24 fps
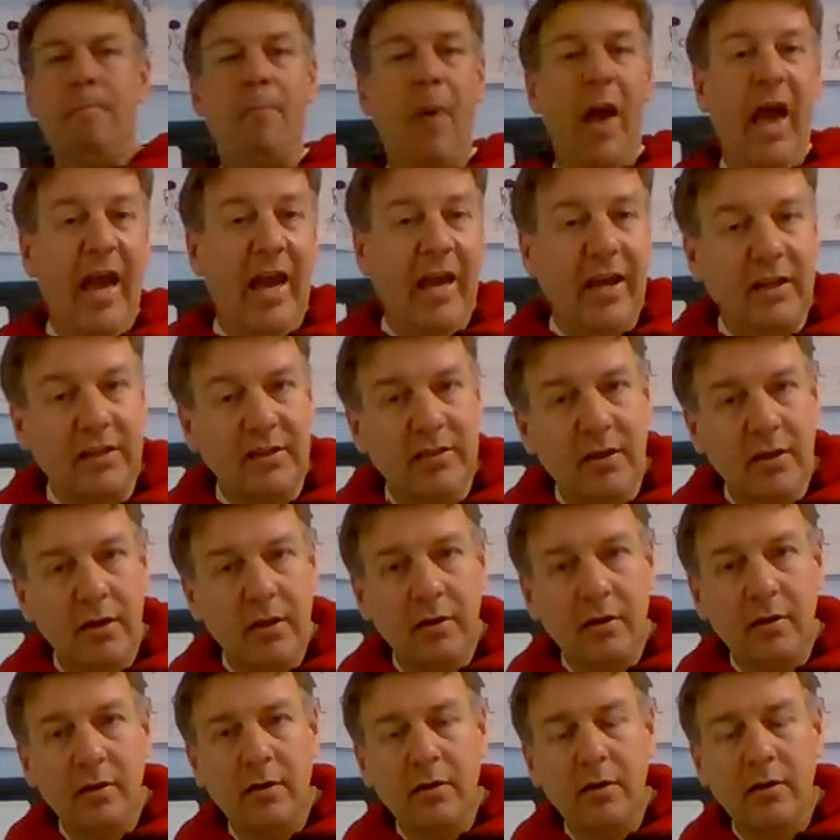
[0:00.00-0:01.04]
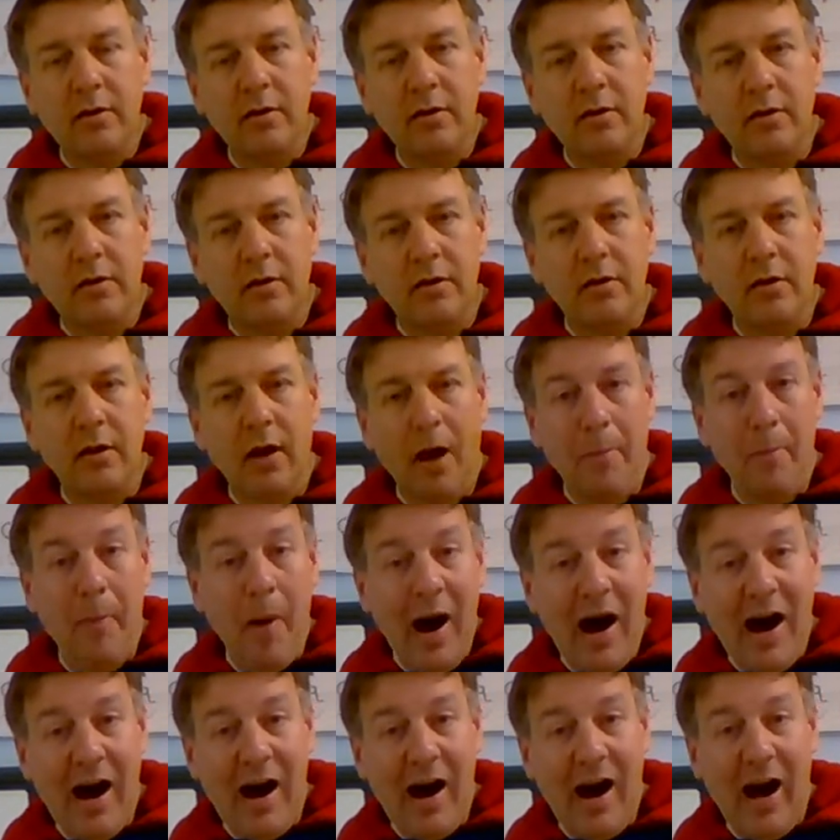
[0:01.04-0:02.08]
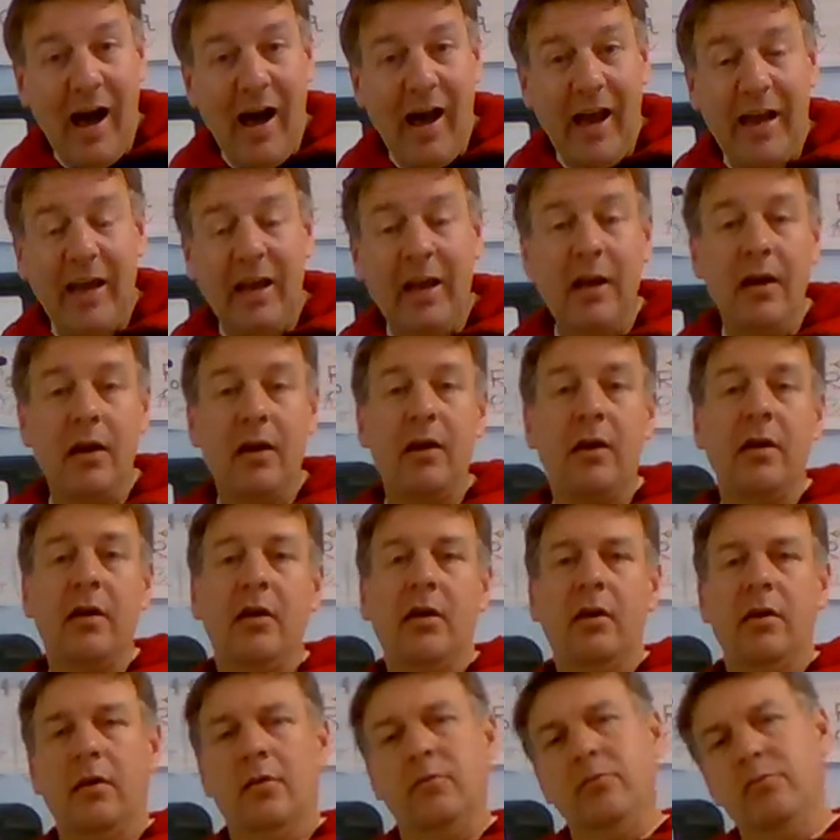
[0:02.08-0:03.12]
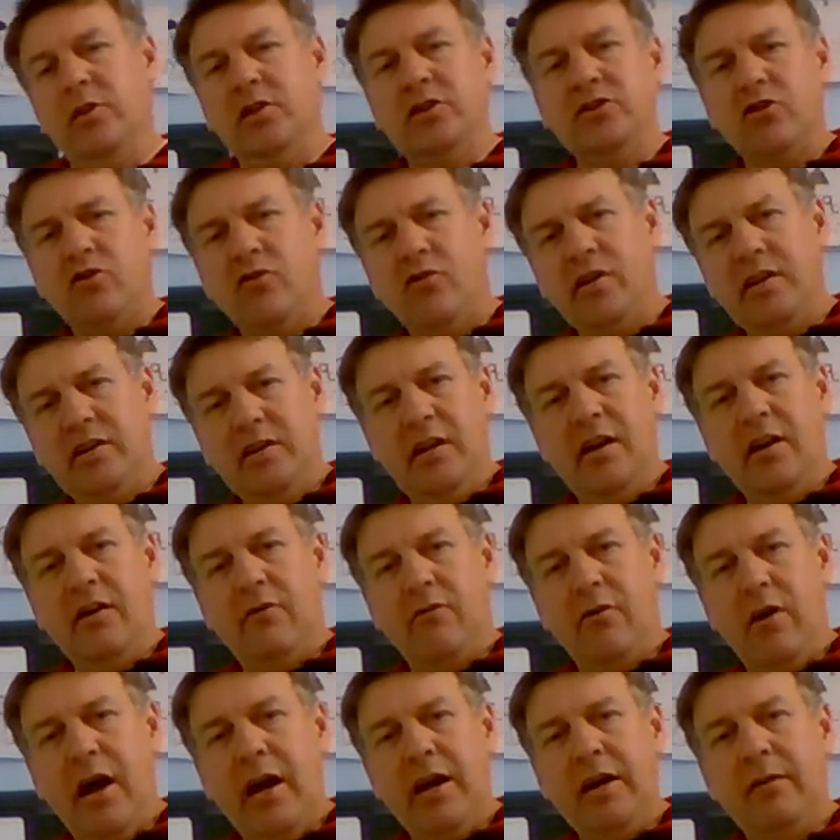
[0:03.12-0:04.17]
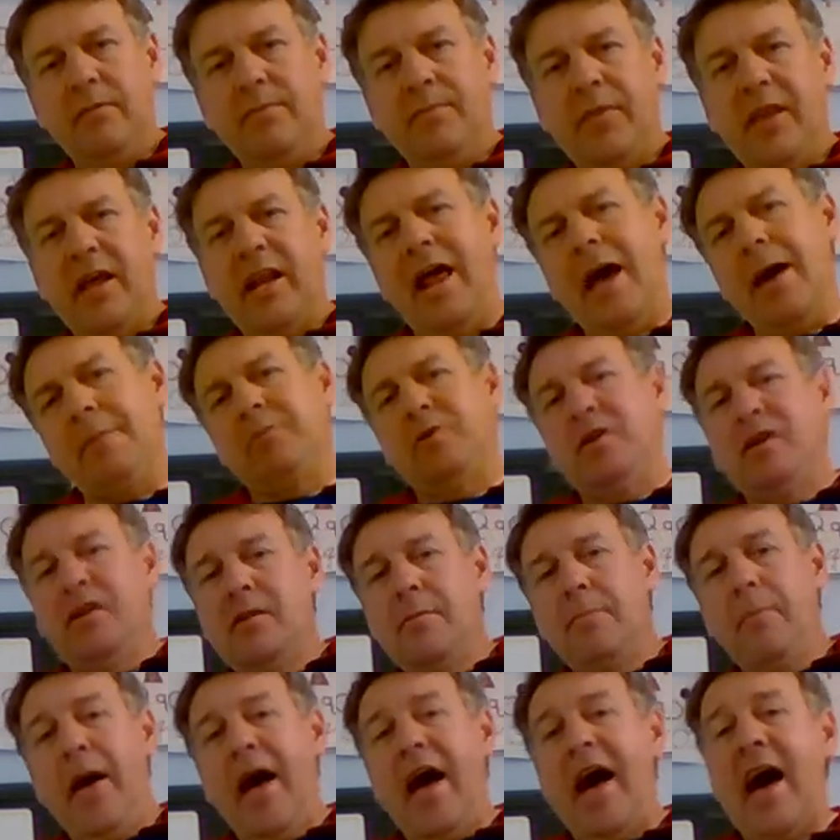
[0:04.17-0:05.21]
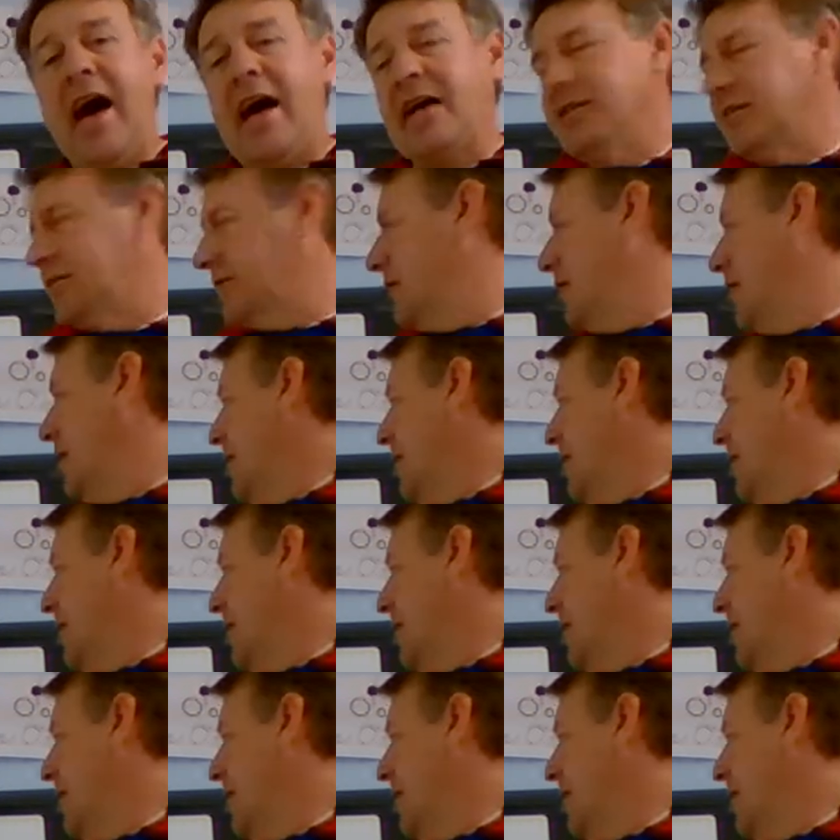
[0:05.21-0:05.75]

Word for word: baked a pie, means you already did it, right? It happened in the past.